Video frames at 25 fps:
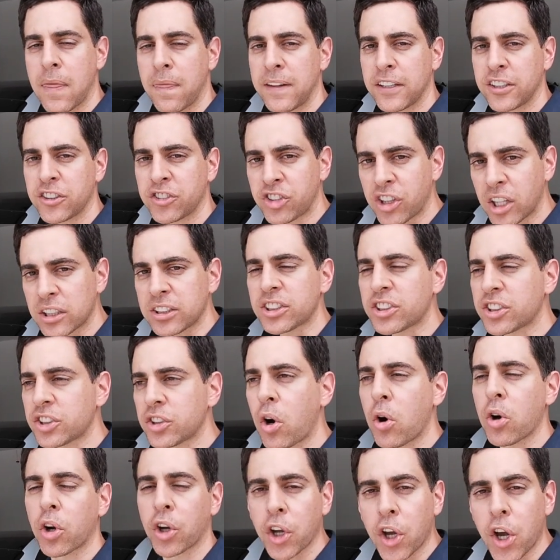they're just
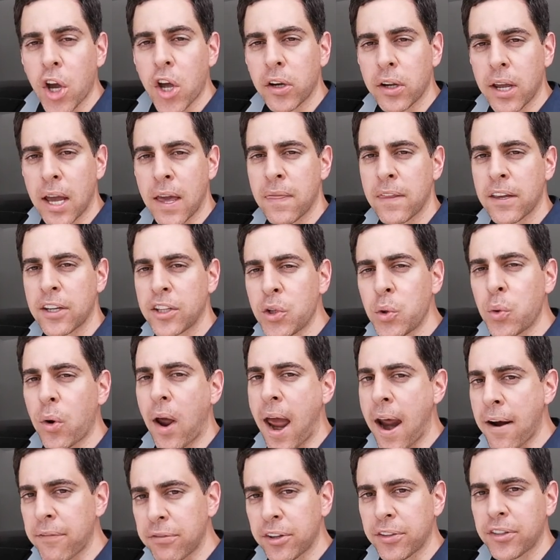so good and they do
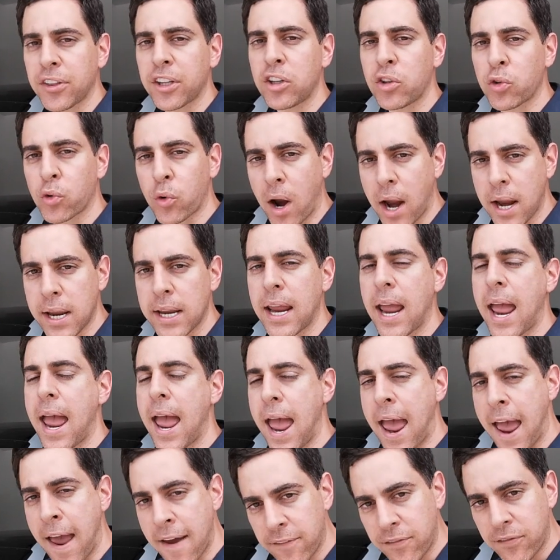everything right
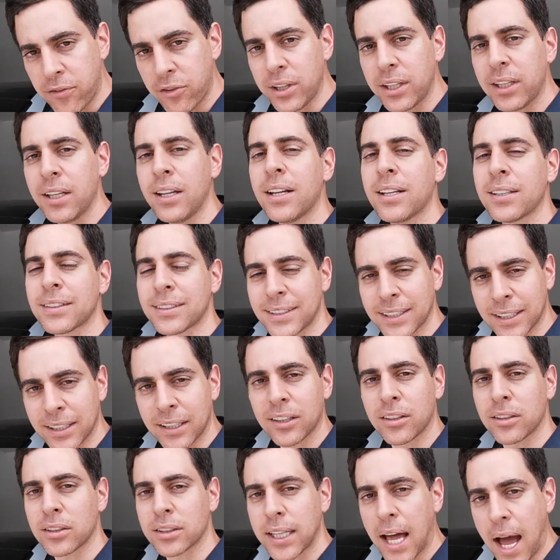every
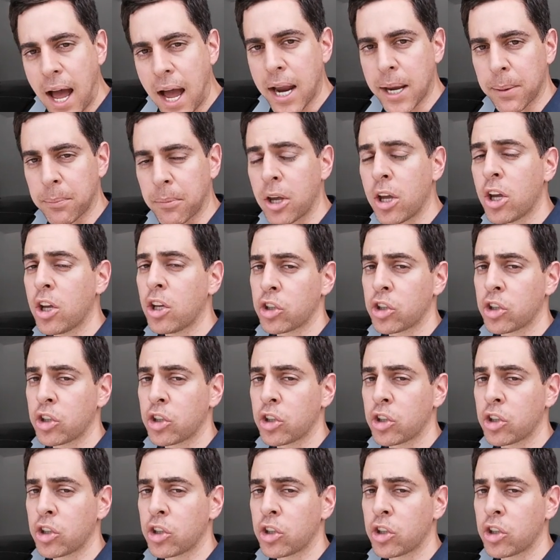single time.